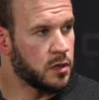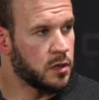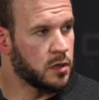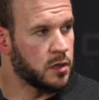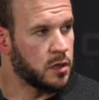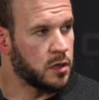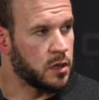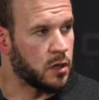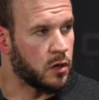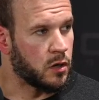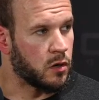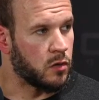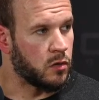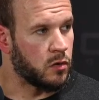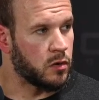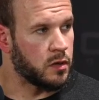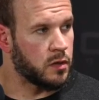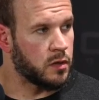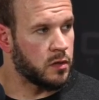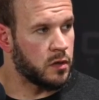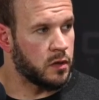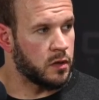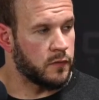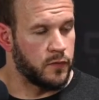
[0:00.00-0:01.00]

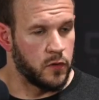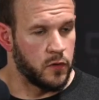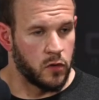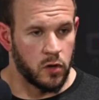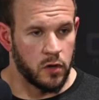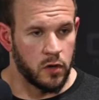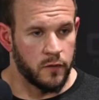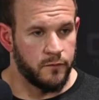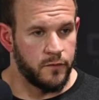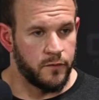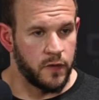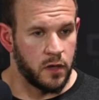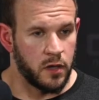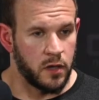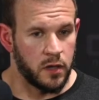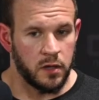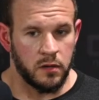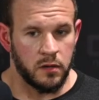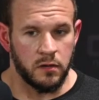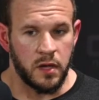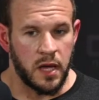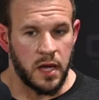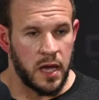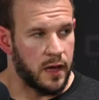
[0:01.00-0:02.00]
If you're going to fill it,
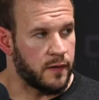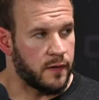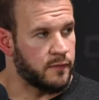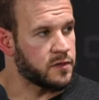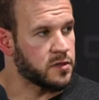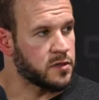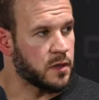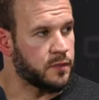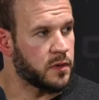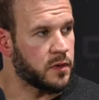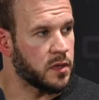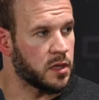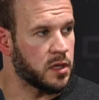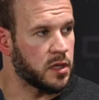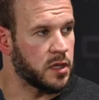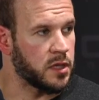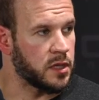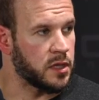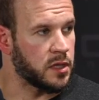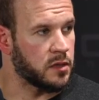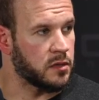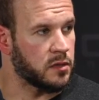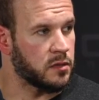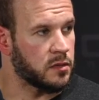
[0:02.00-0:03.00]
have something
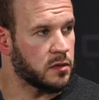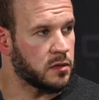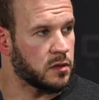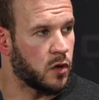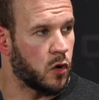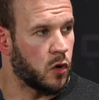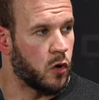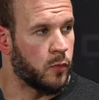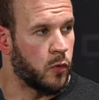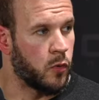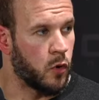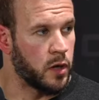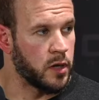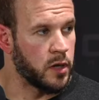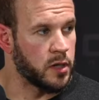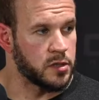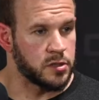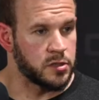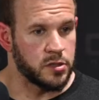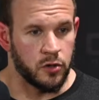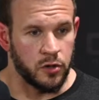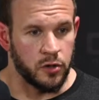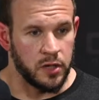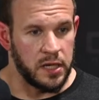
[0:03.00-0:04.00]
clean. The whole point
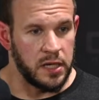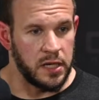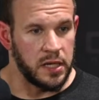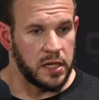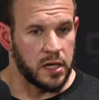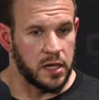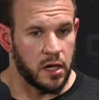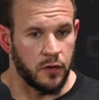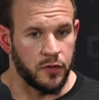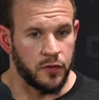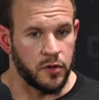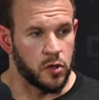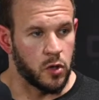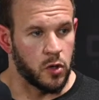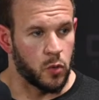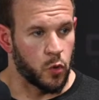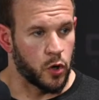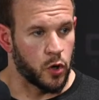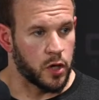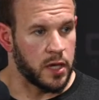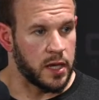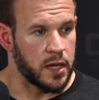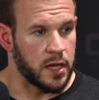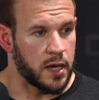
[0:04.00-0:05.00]
is you're eating healthy, you're
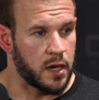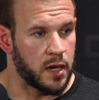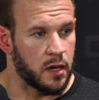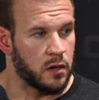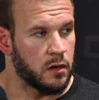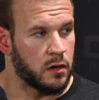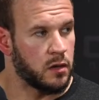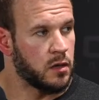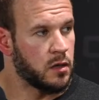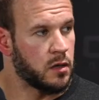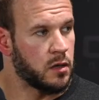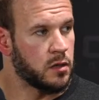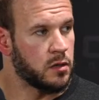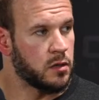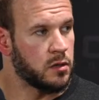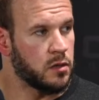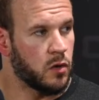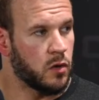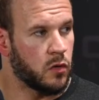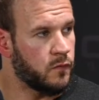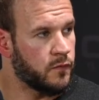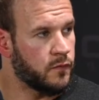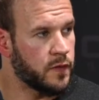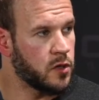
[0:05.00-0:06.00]
working out.
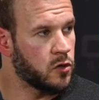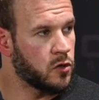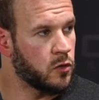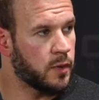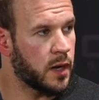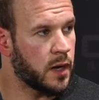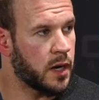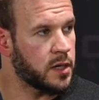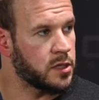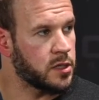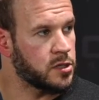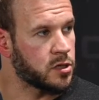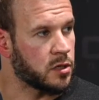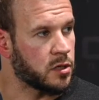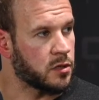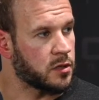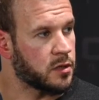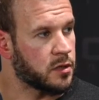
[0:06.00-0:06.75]
Don't feed your body junk.